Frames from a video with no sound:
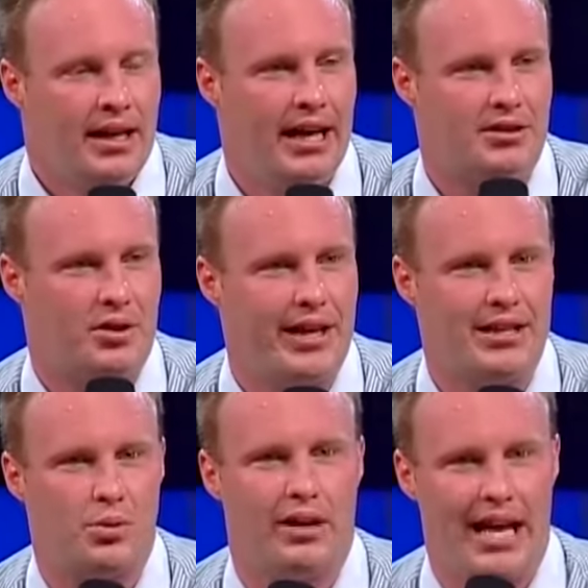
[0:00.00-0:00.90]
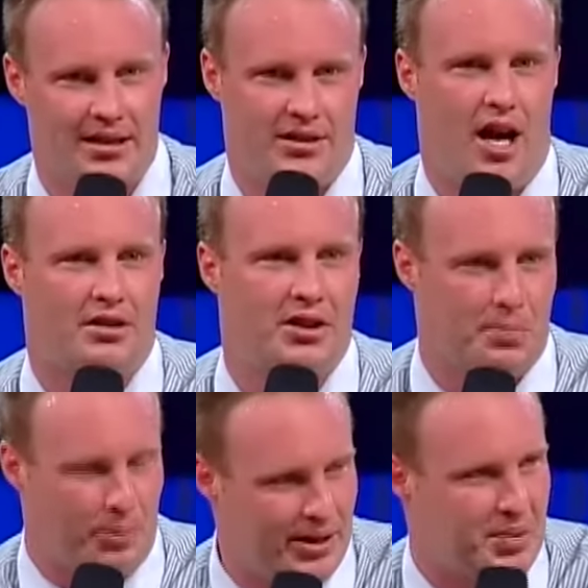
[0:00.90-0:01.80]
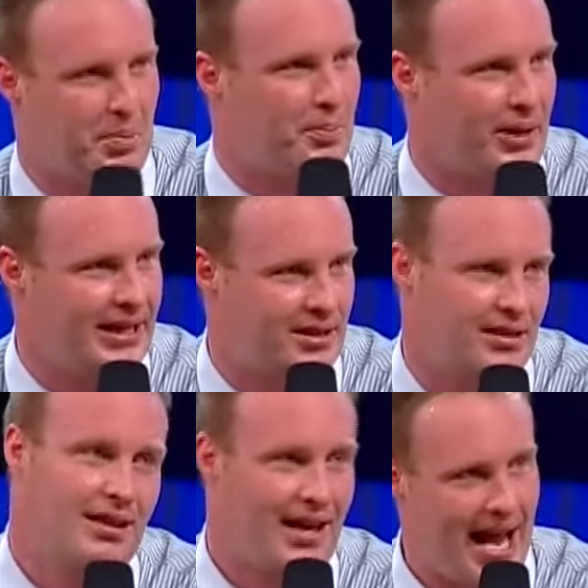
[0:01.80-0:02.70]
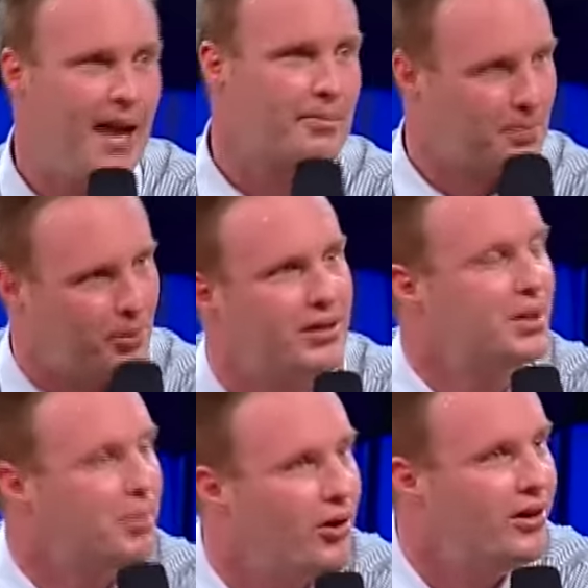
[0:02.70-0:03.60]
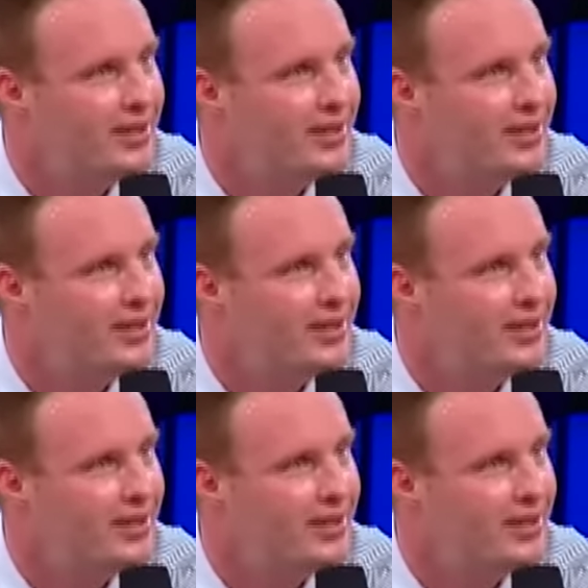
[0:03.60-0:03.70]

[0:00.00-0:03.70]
And so they said, well, let us talk to the principal, please. She said, I am the principal.